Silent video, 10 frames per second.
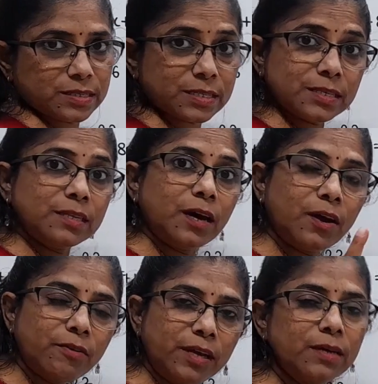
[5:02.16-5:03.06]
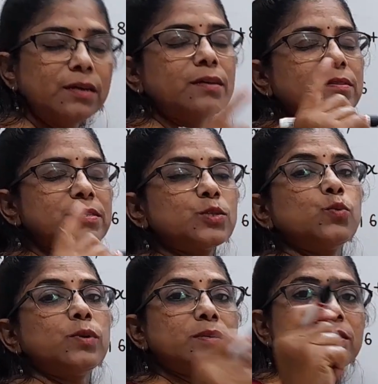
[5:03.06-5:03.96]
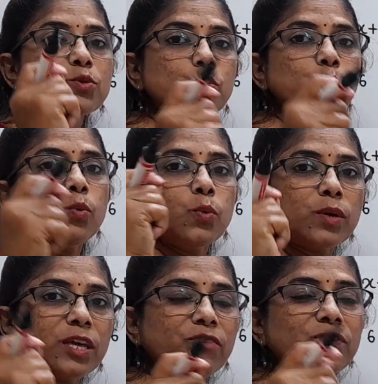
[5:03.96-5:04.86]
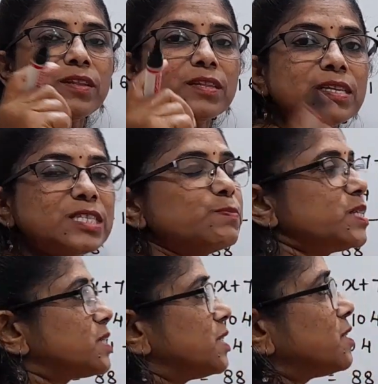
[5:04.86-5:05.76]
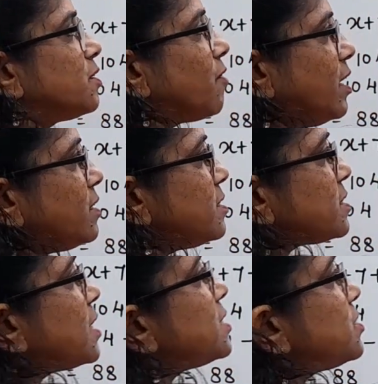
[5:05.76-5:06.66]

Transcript: Yes, in hurry, the students do even this mistake. They write this as